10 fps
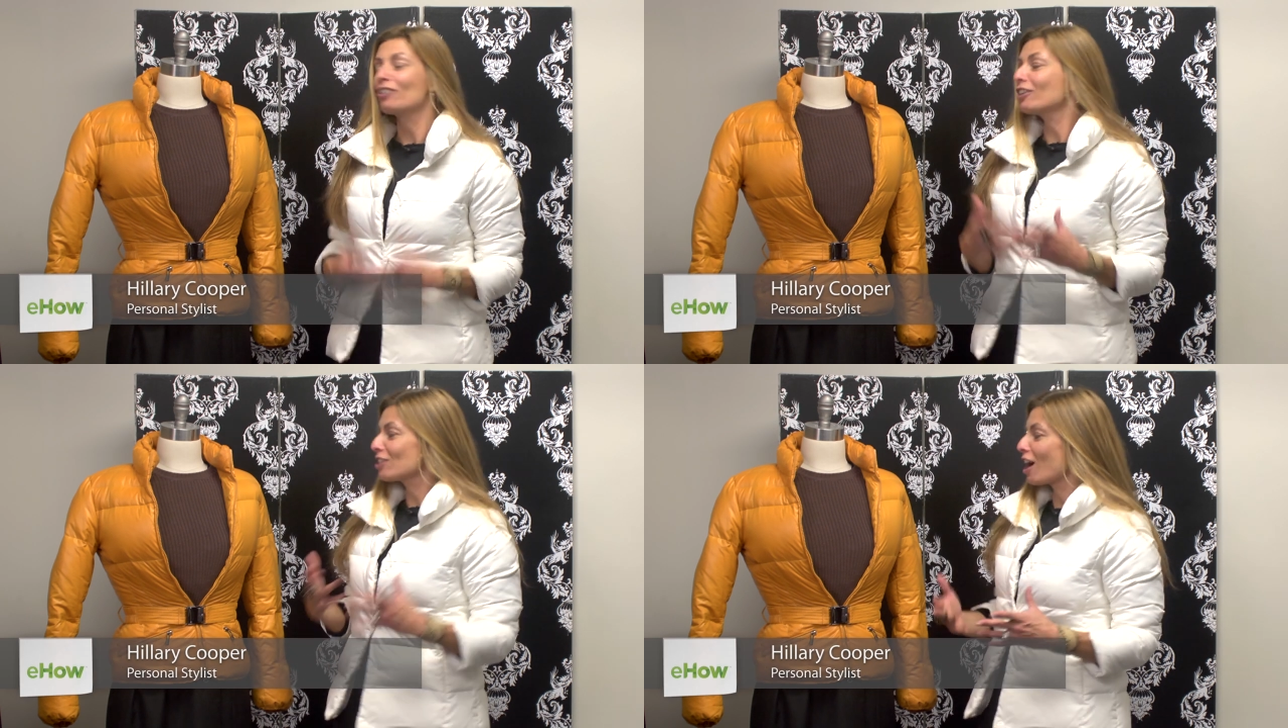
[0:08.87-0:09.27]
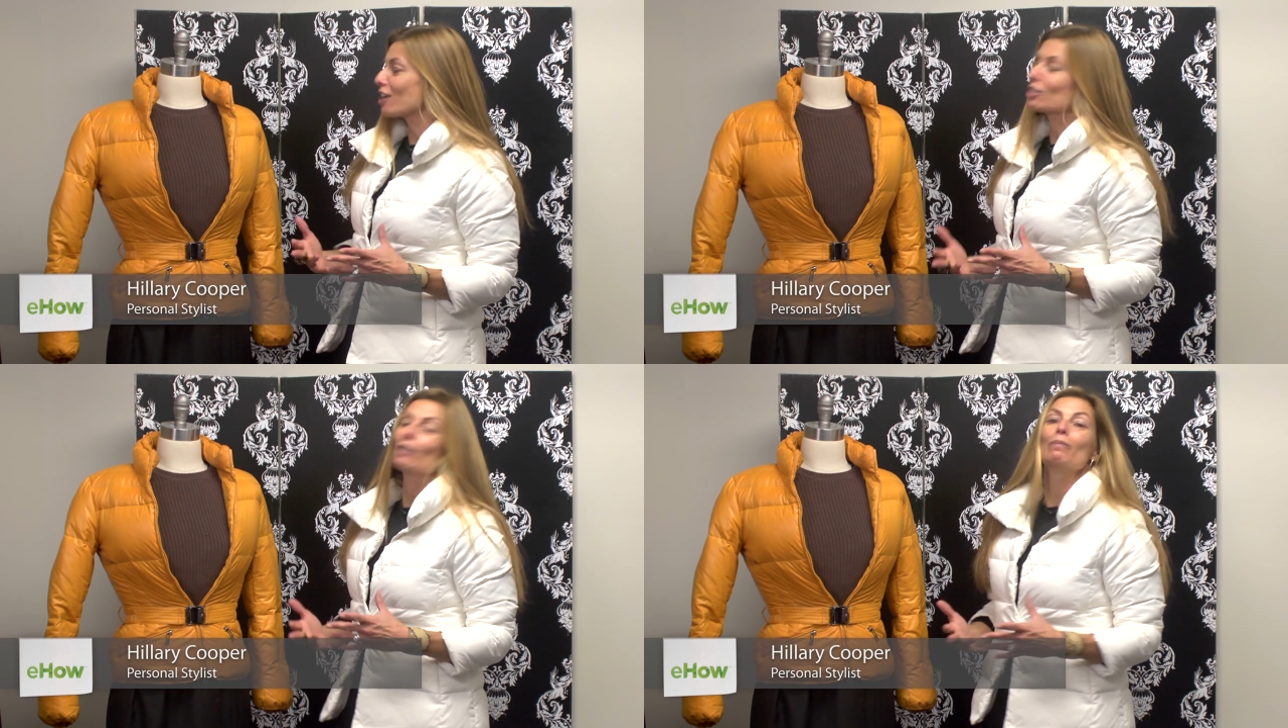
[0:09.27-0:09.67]
here to
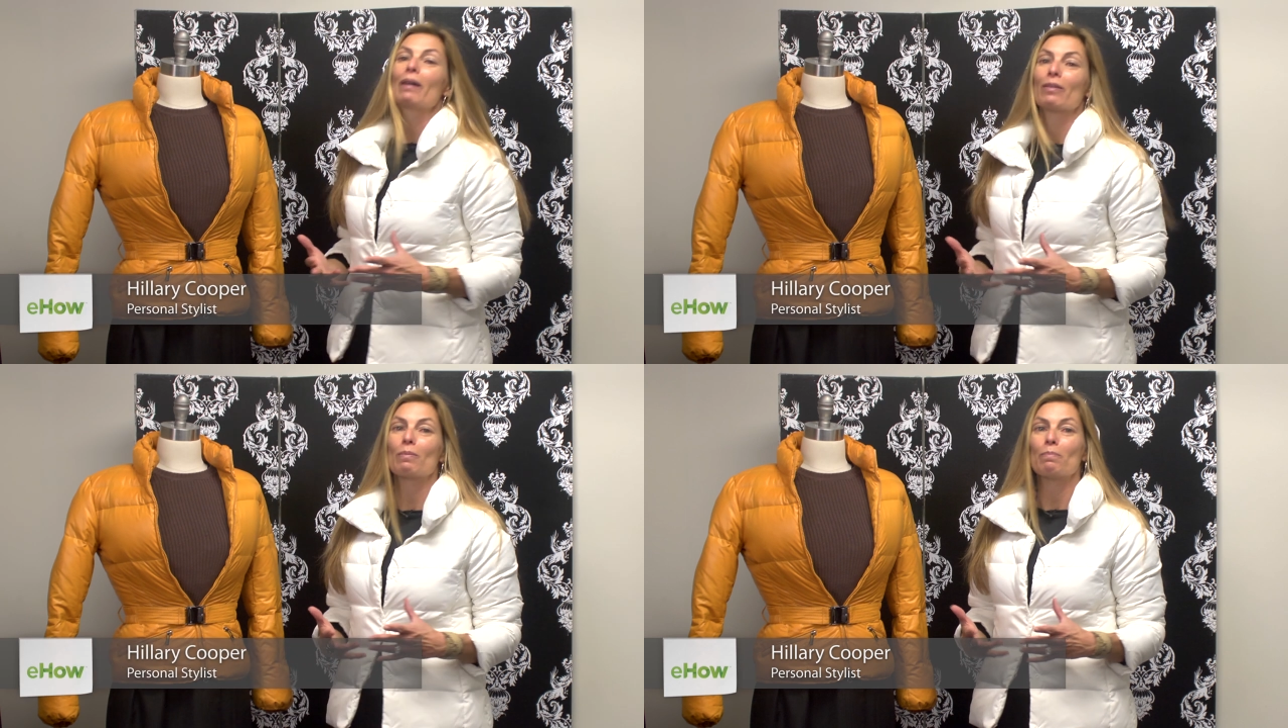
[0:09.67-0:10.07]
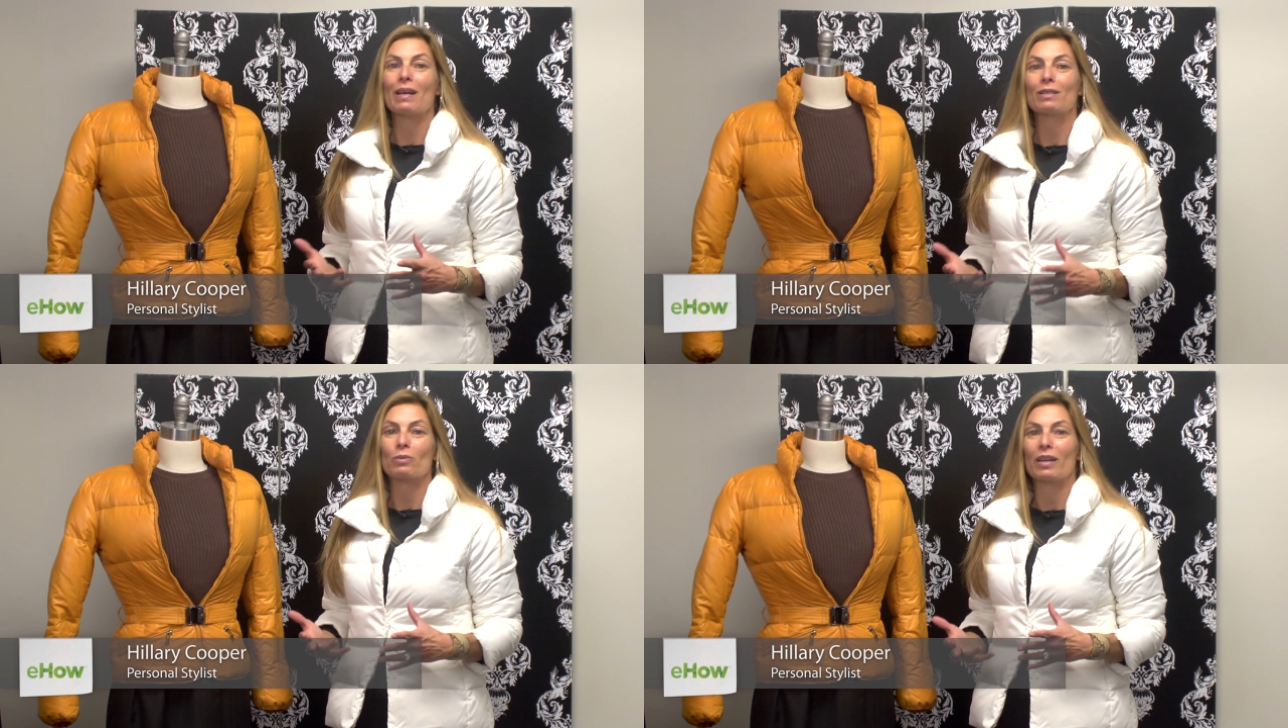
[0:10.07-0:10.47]
talk to you about the
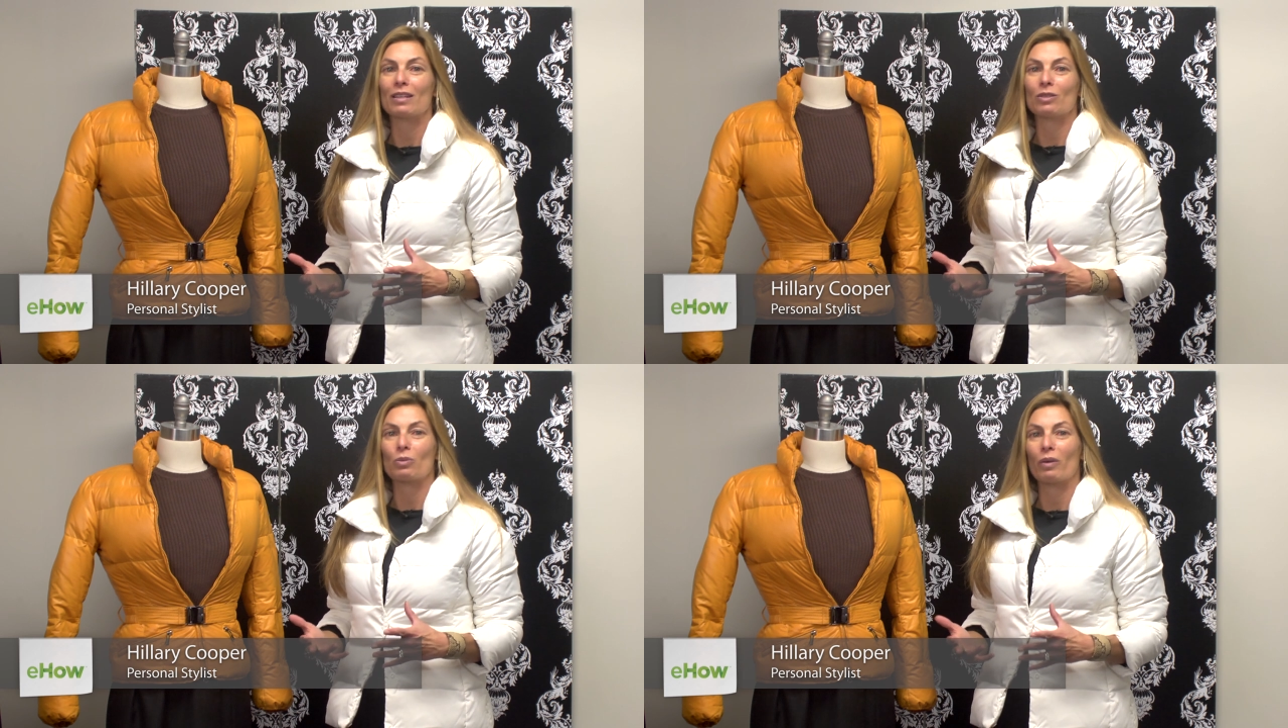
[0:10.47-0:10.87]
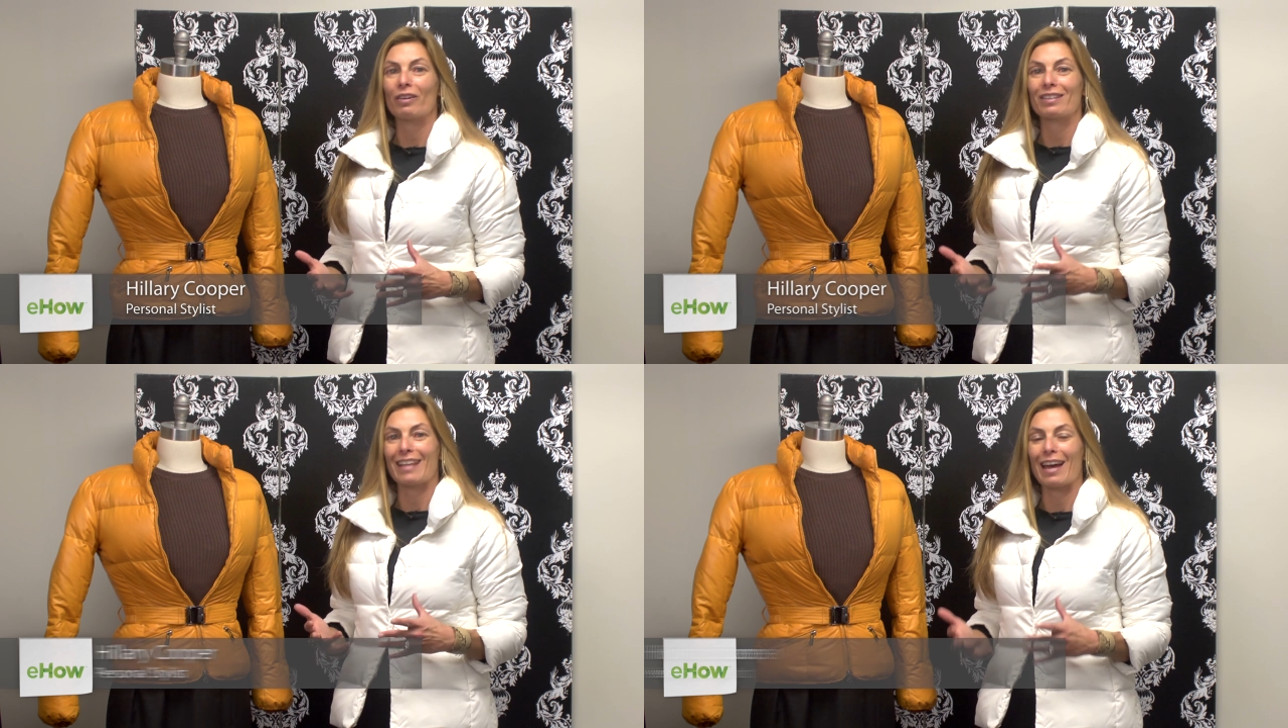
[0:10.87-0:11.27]
best ways to
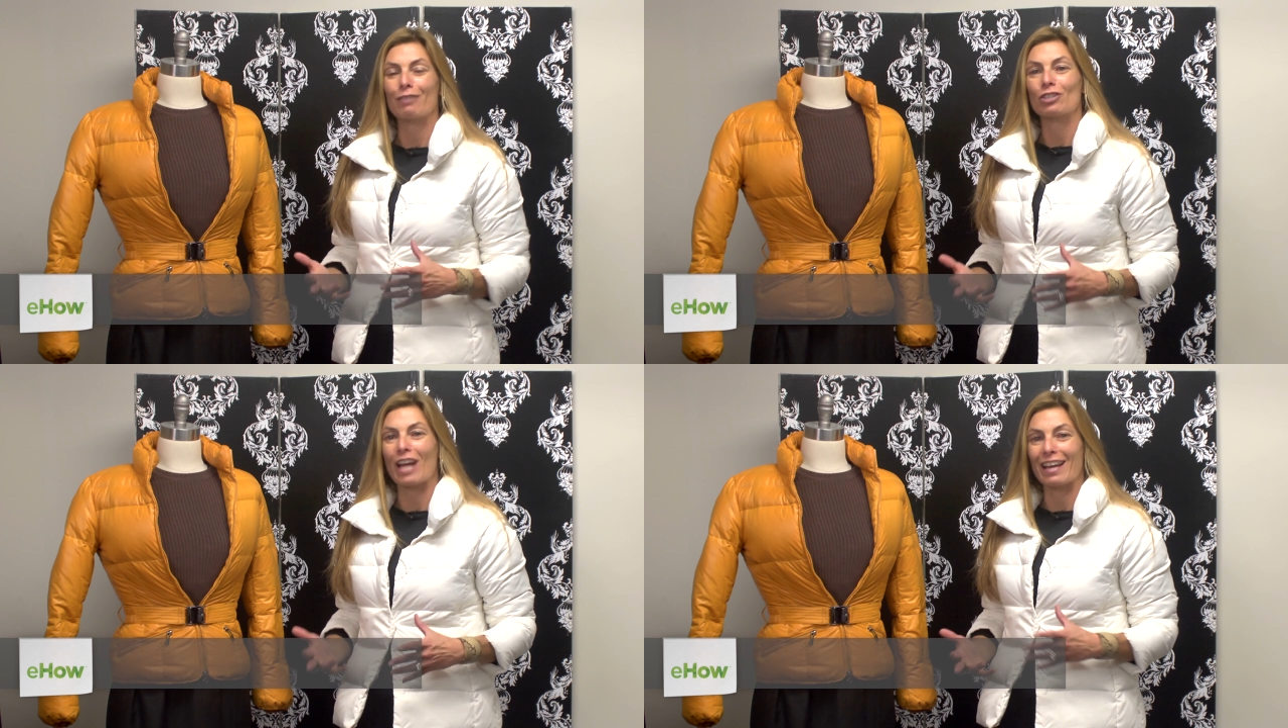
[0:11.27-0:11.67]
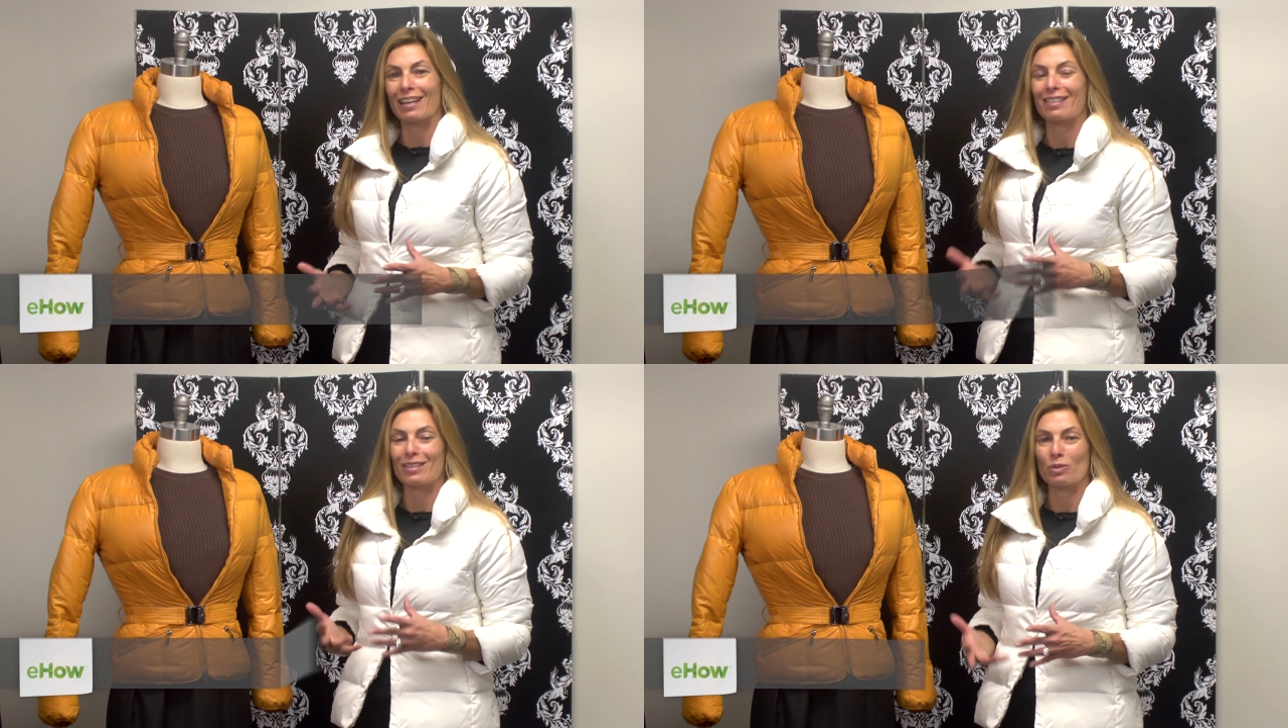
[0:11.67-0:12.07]
wear a down
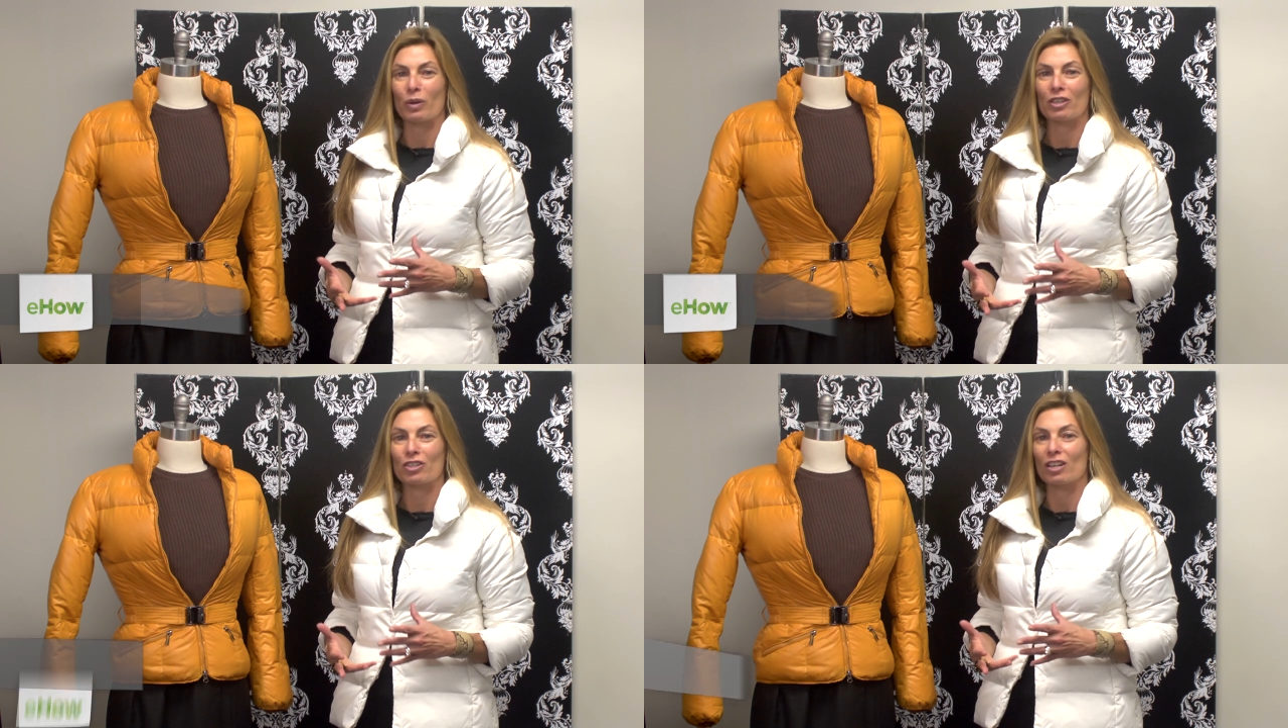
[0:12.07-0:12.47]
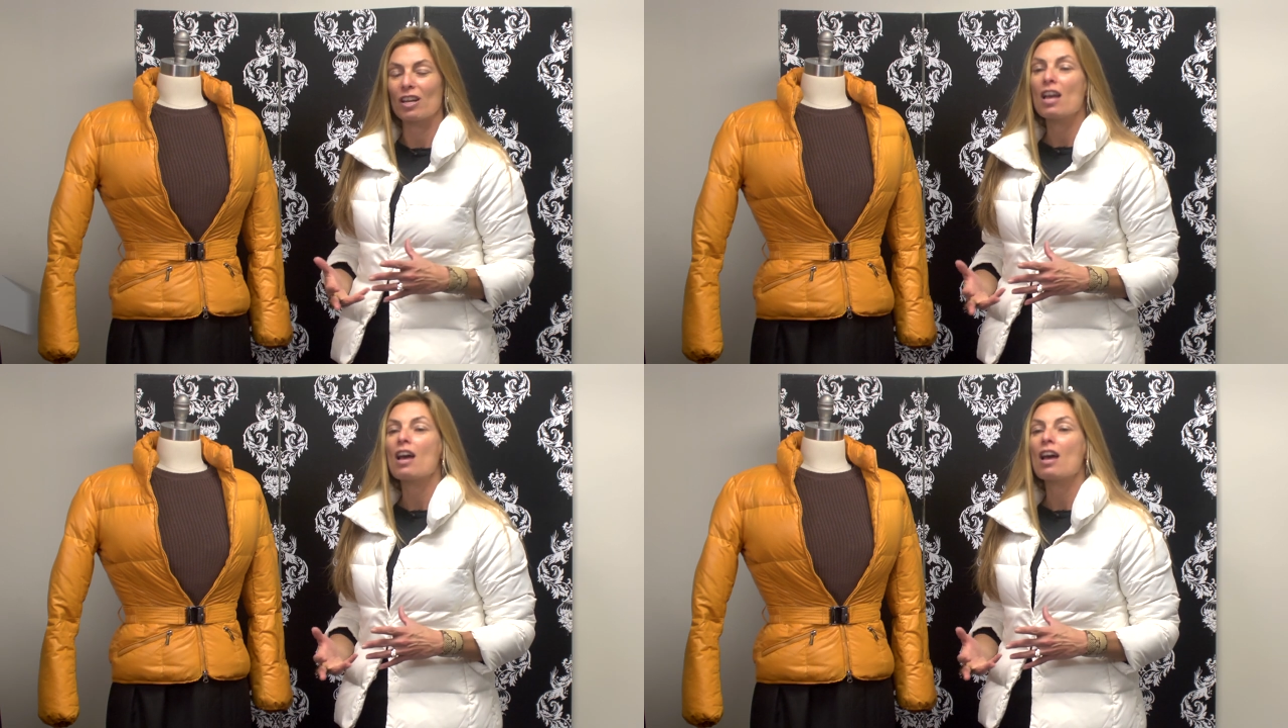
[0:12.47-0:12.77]
jacket this winter.